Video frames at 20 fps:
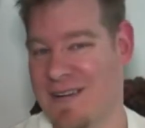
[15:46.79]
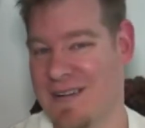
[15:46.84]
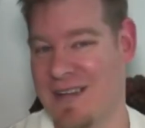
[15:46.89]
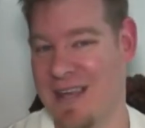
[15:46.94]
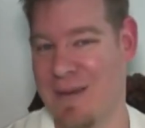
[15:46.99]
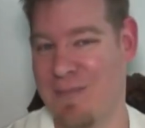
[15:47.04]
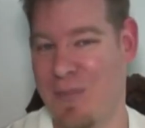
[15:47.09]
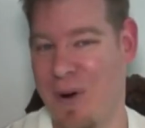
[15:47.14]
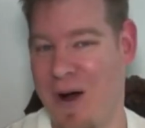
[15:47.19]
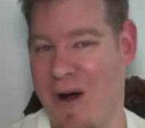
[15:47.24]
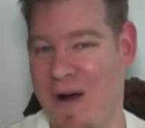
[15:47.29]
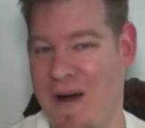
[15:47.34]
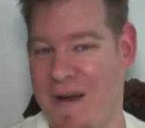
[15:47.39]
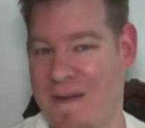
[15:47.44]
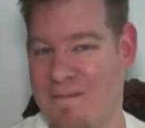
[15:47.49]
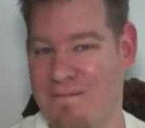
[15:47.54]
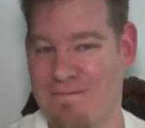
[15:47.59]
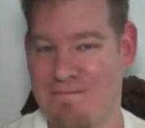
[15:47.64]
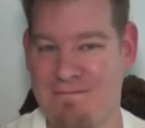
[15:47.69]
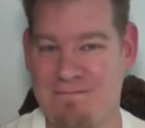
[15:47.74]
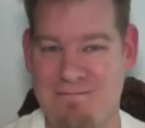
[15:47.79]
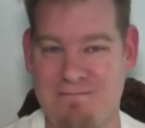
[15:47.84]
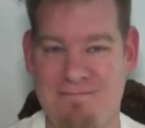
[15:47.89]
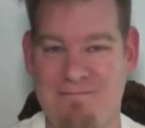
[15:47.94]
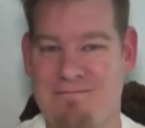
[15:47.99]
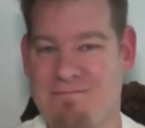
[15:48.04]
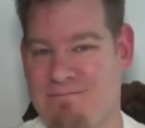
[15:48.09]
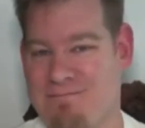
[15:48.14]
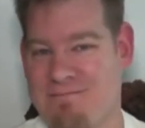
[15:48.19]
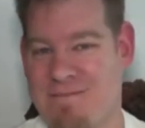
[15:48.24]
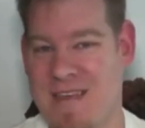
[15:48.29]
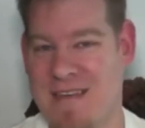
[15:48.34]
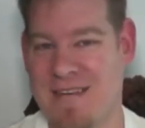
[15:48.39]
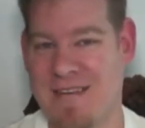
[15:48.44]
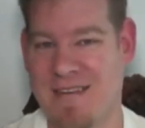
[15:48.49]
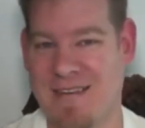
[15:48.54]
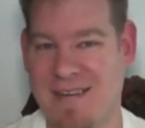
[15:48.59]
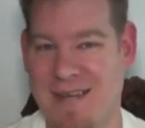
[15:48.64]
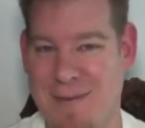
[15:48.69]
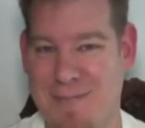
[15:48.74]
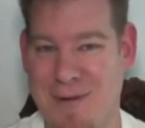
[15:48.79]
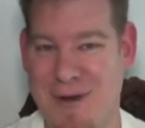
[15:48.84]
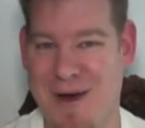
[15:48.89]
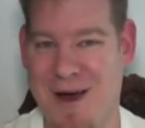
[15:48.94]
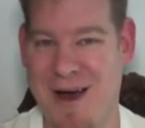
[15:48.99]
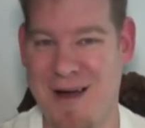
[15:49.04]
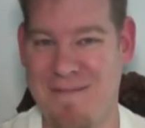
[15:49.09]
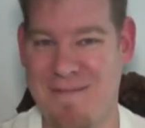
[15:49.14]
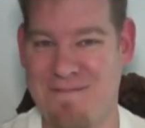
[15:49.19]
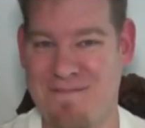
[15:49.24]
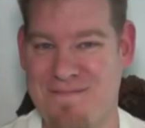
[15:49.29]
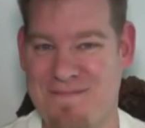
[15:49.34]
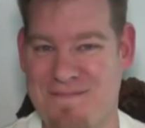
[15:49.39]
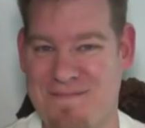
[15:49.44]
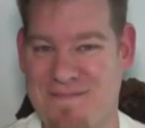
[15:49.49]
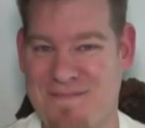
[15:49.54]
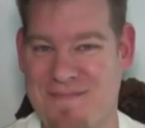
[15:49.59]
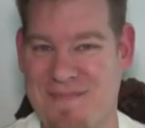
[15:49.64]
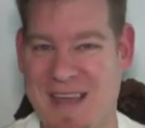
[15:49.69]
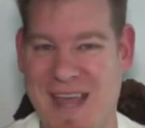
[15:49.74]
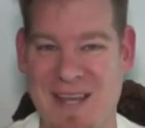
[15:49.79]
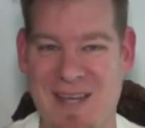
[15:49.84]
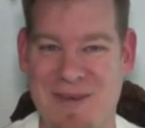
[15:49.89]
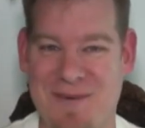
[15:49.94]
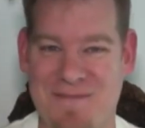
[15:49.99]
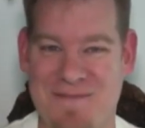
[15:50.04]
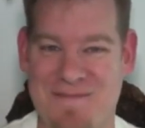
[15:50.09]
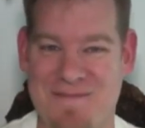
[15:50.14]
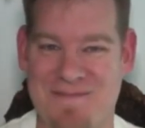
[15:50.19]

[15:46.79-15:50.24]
keep on, keep it on. Thank you.